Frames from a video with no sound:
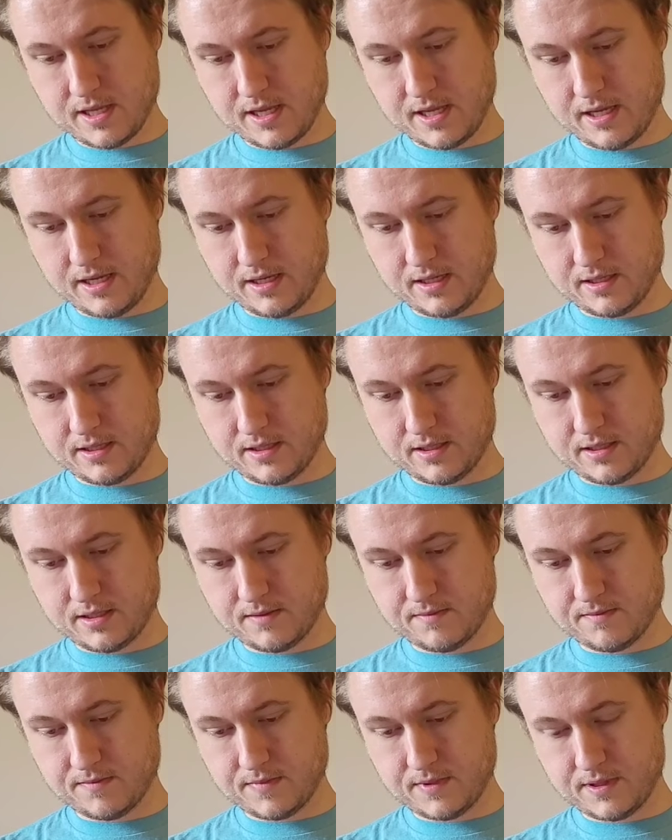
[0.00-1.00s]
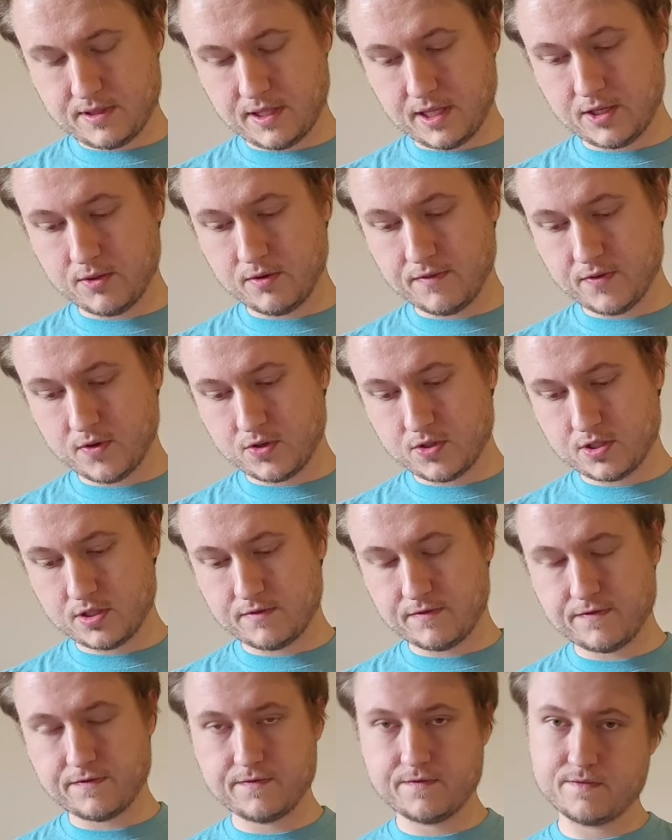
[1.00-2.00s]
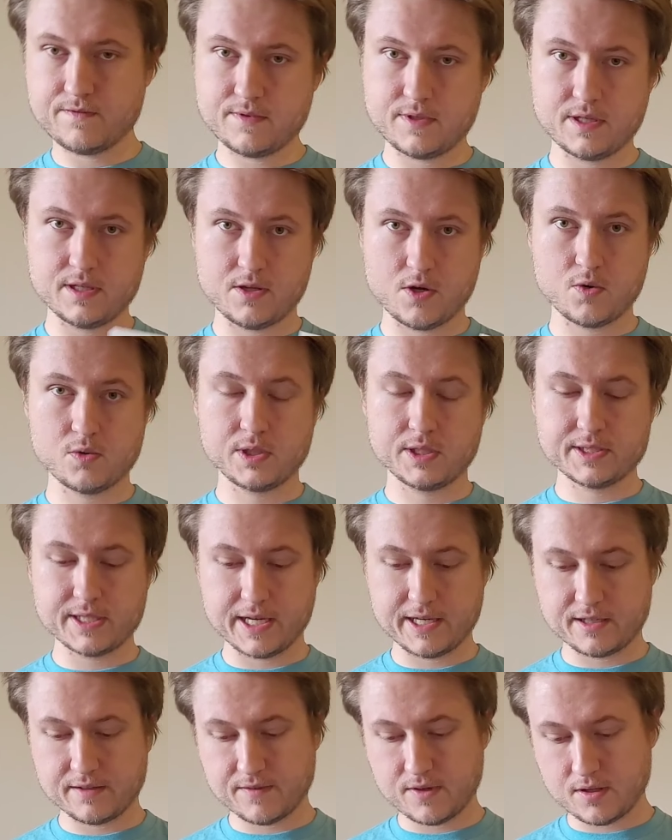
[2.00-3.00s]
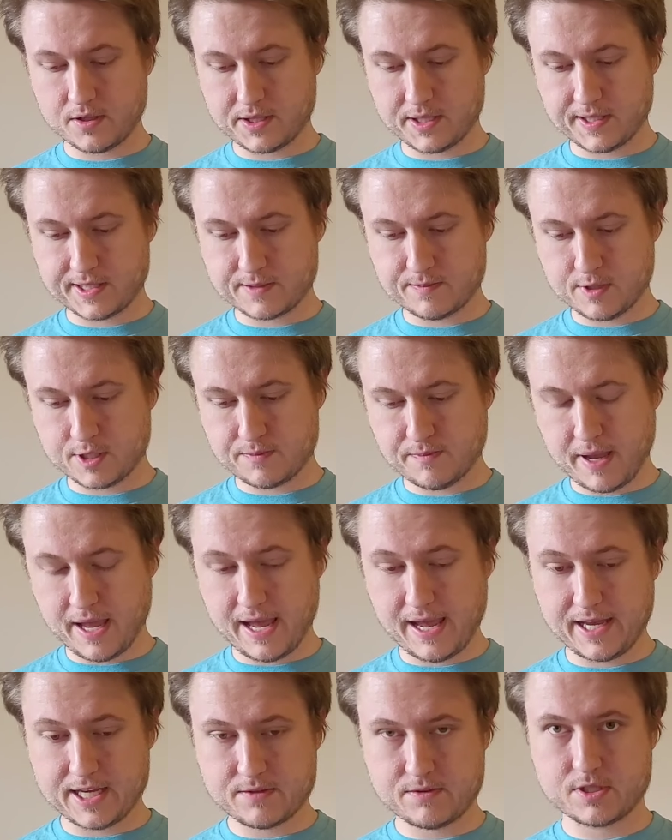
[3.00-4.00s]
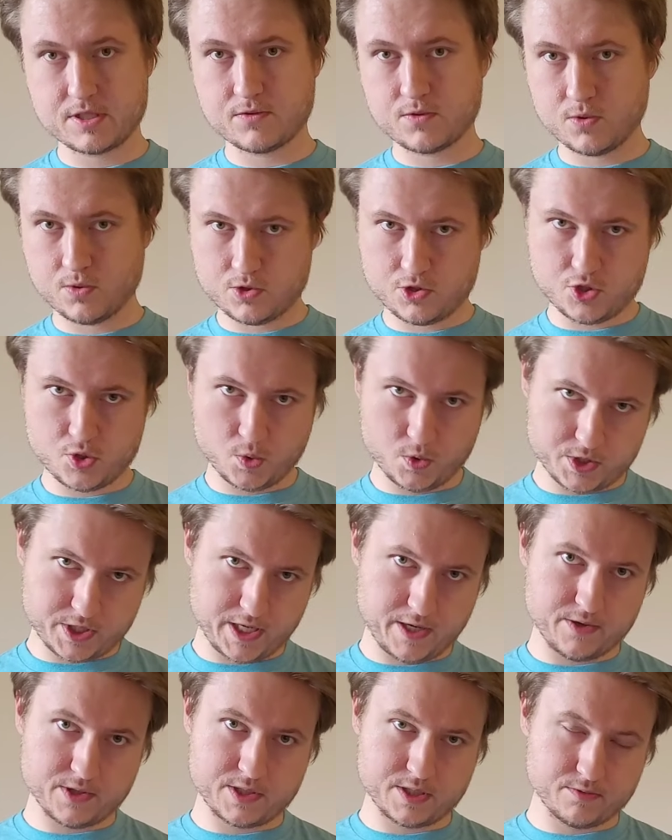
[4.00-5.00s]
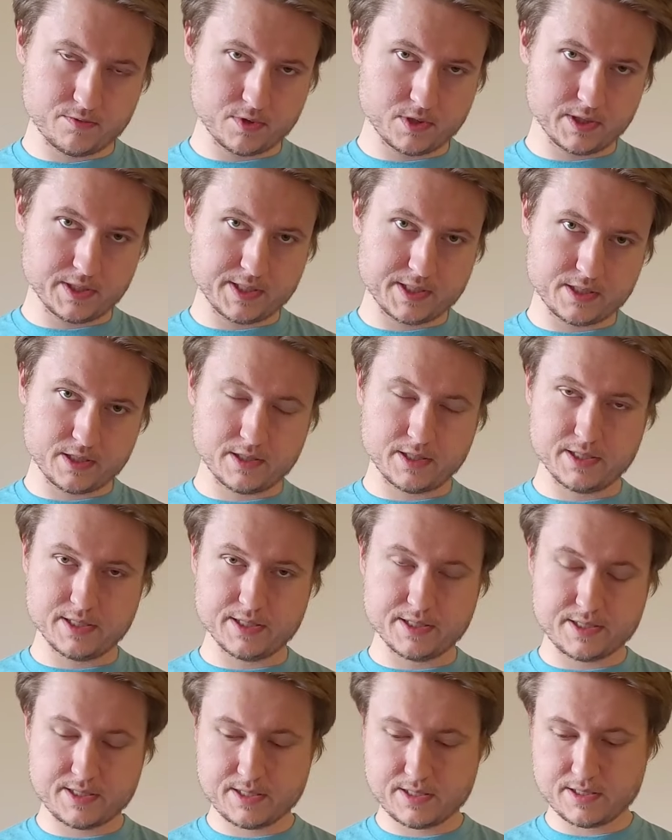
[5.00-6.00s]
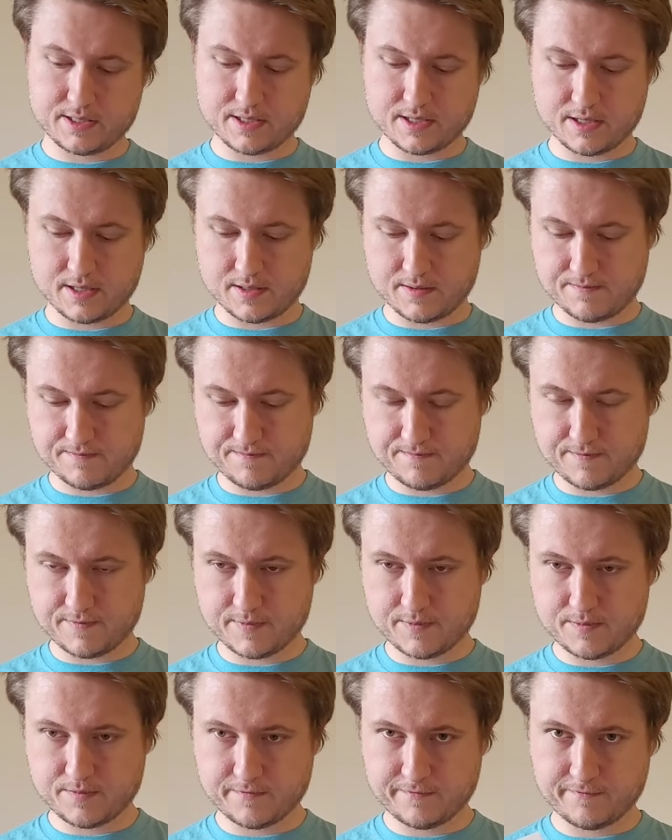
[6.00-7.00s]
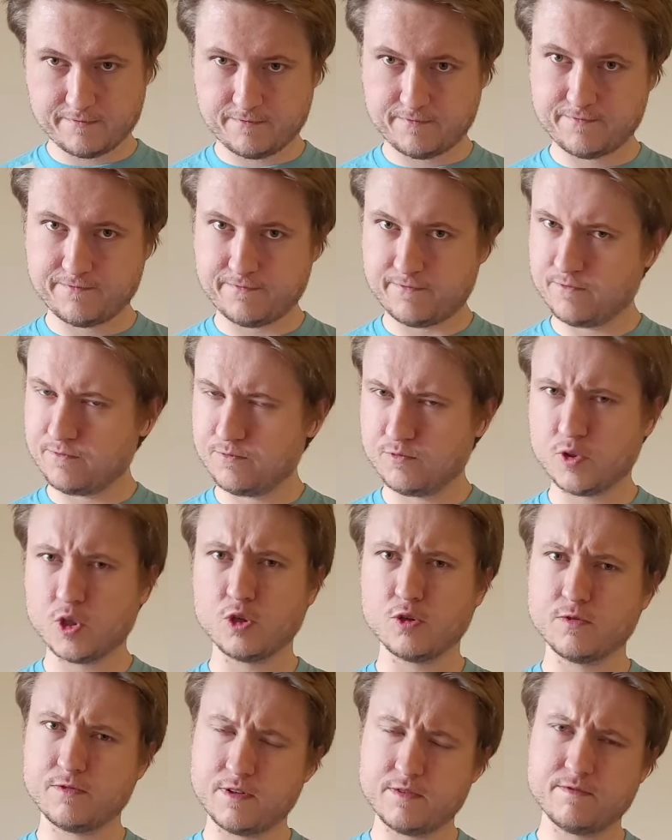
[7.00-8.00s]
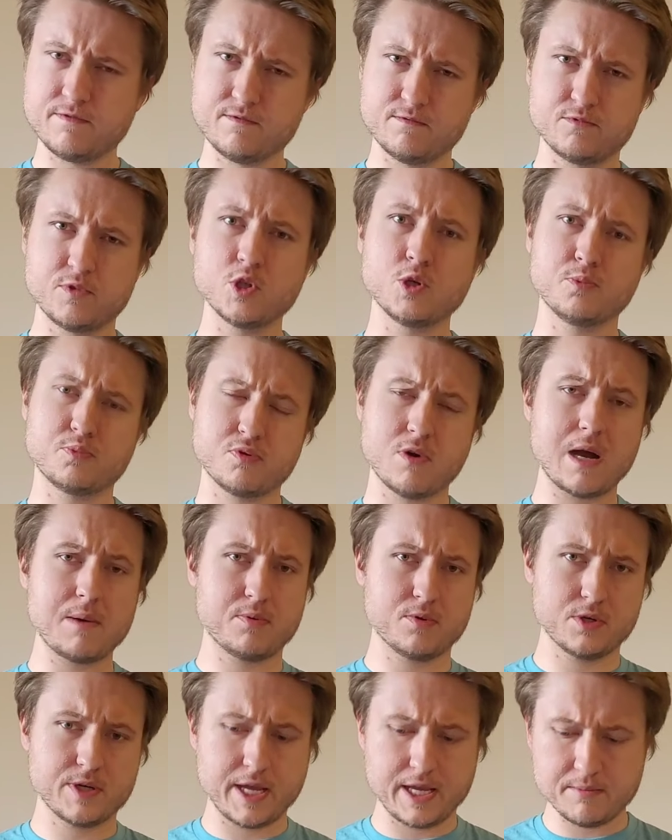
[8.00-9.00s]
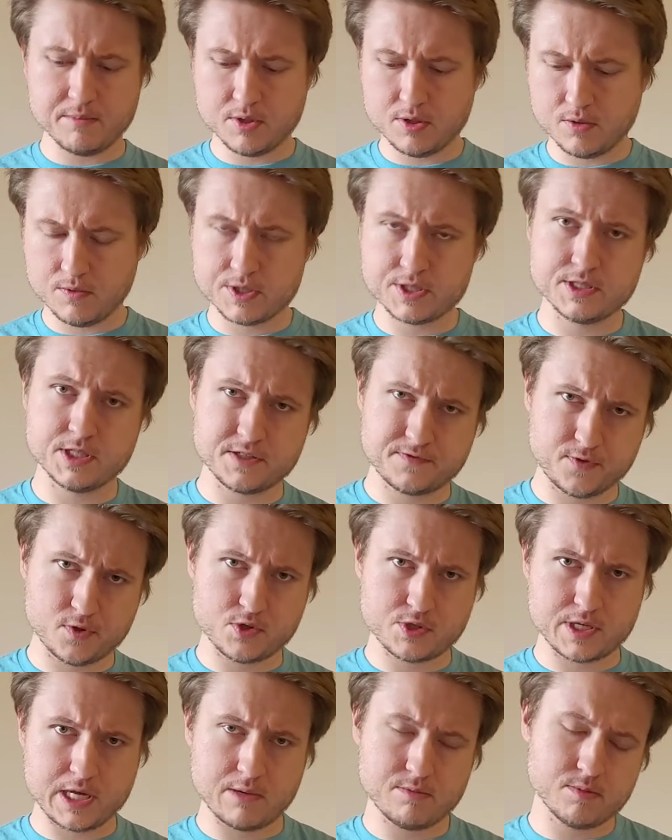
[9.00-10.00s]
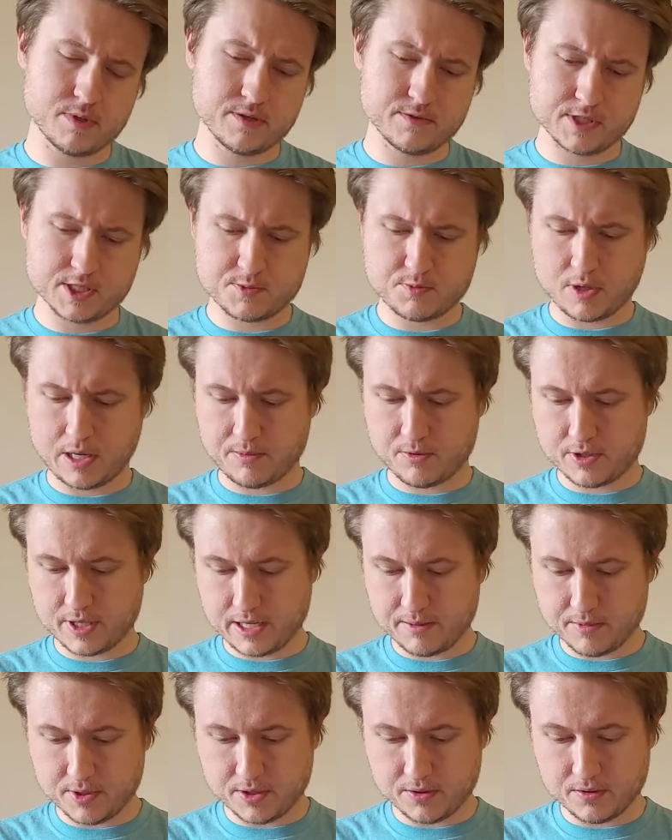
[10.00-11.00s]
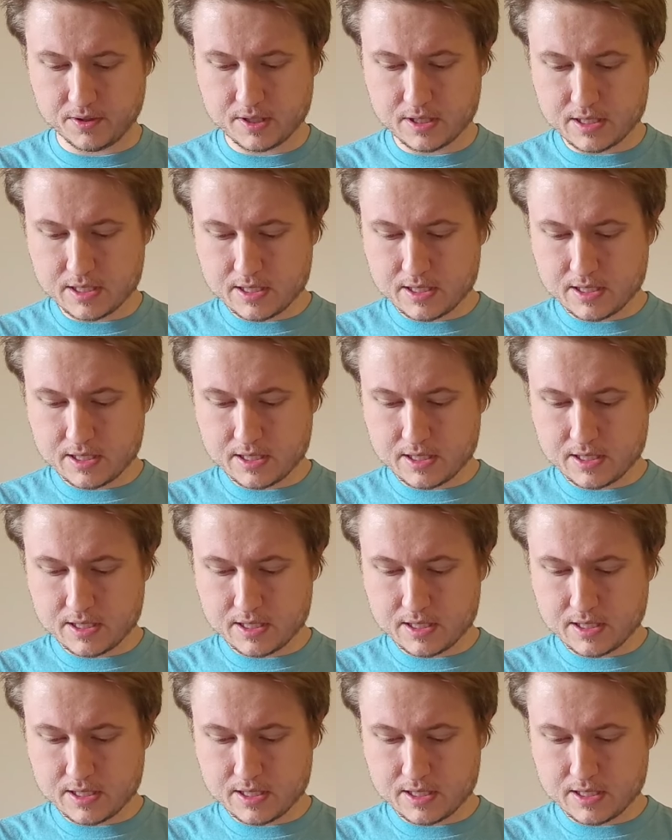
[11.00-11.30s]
And they do a version of an early take of All Things Must Pass, which of course George Harrison released on his real proper debut. It wasn't his first album, but it was his proper debut.